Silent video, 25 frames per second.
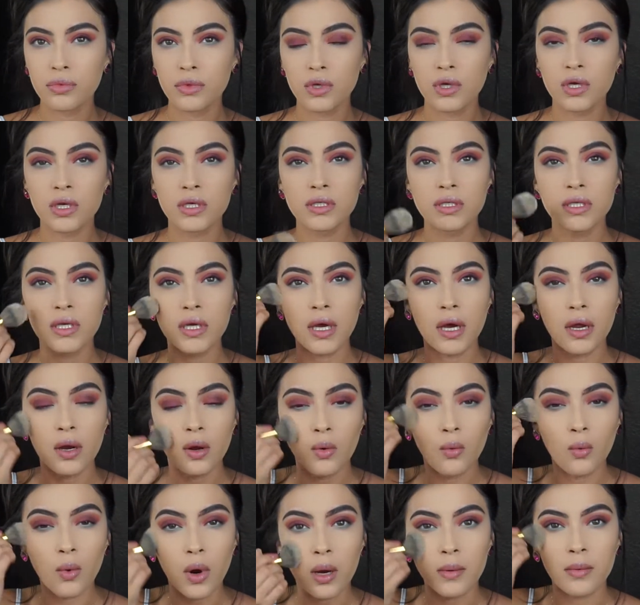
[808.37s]
Just to kind
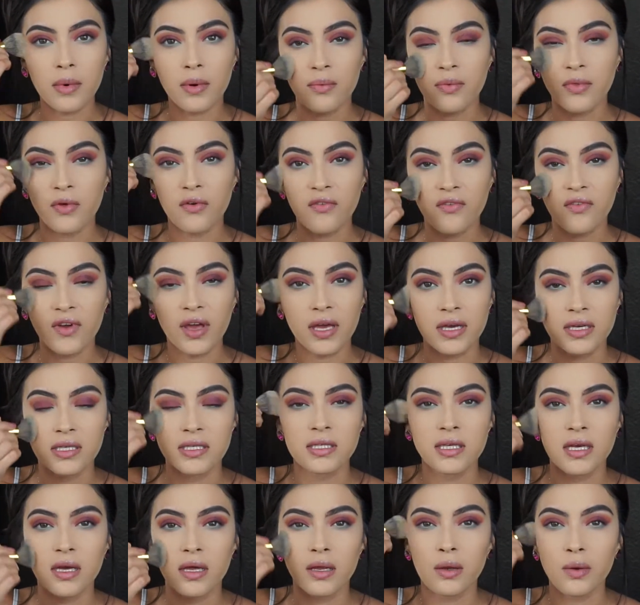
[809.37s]
of warm up the
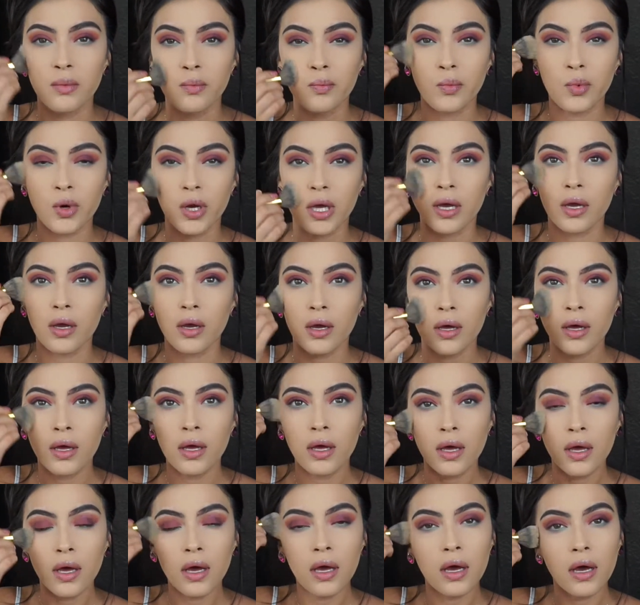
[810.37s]
face and bring
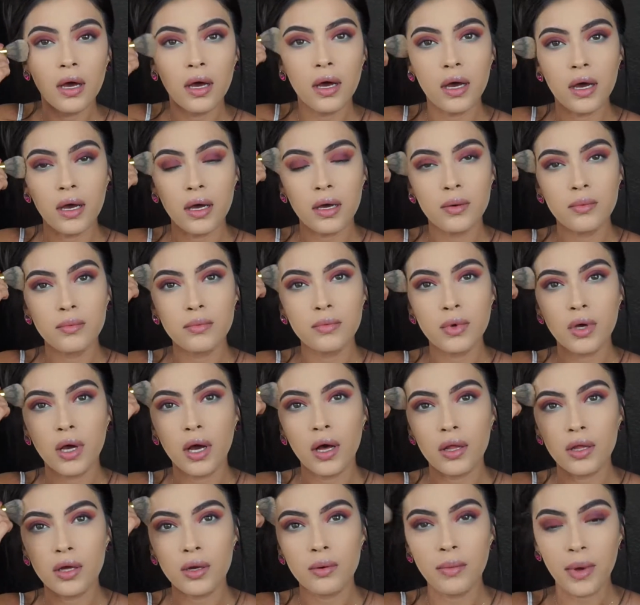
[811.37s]

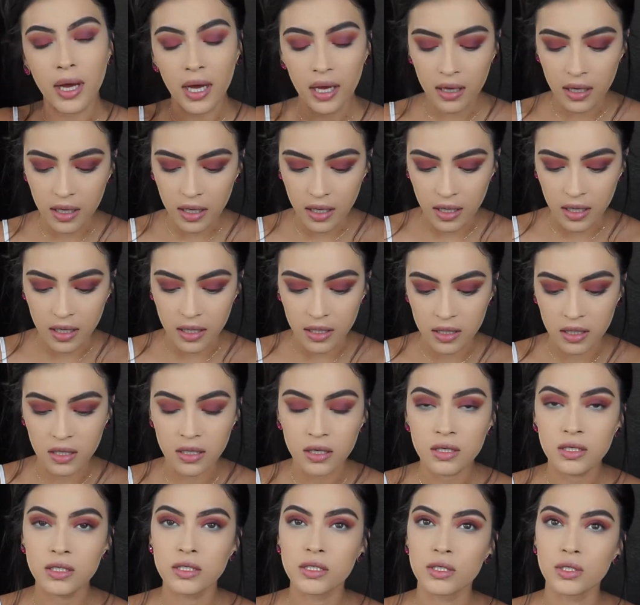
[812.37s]
color back
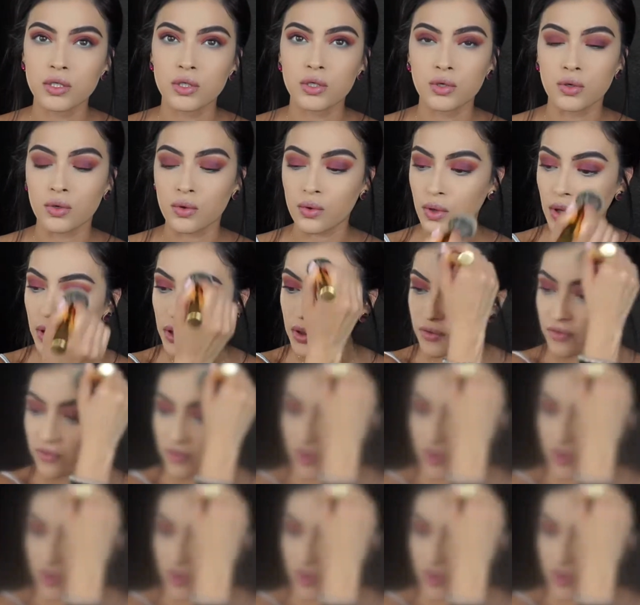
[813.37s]
into the